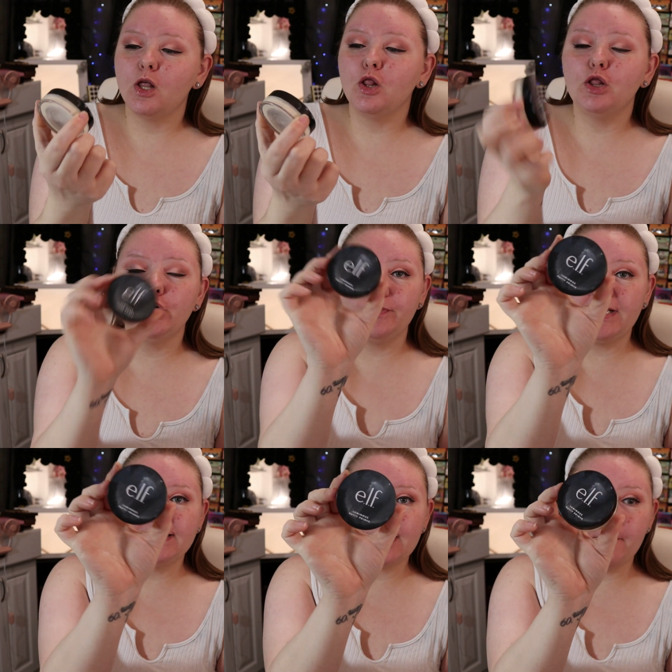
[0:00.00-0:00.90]

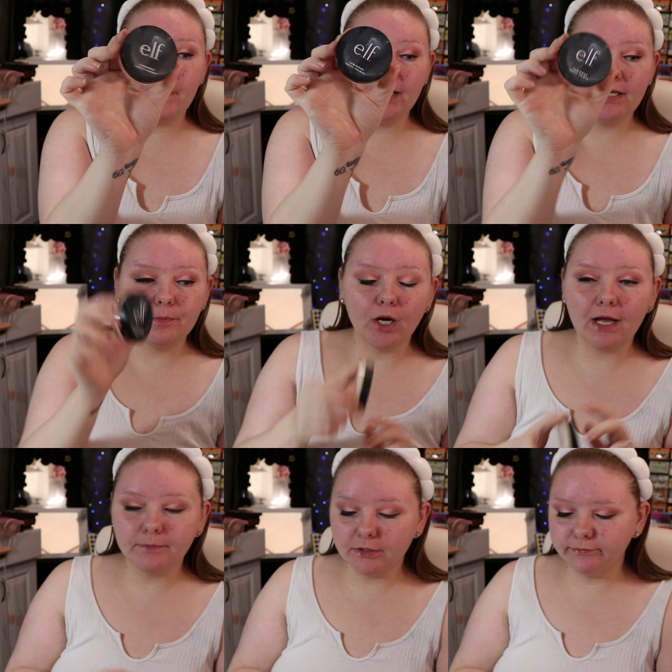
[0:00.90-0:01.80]
Luminous Putty
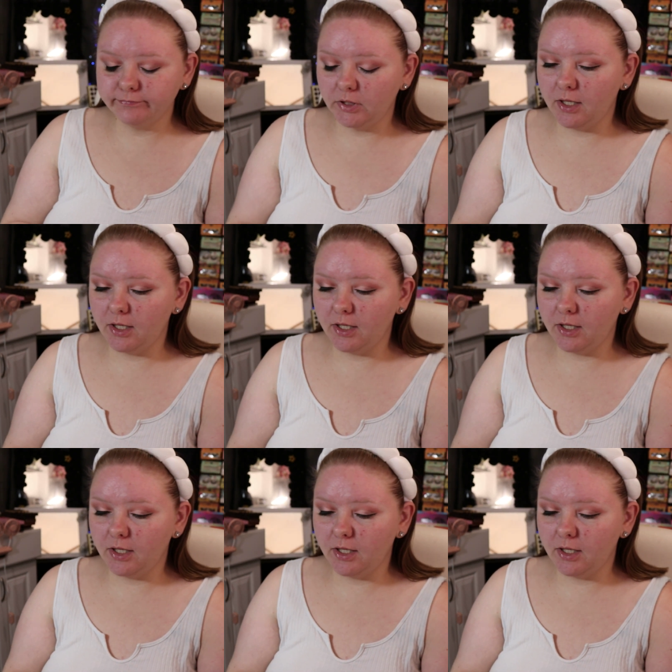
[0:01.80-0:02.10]
Primer.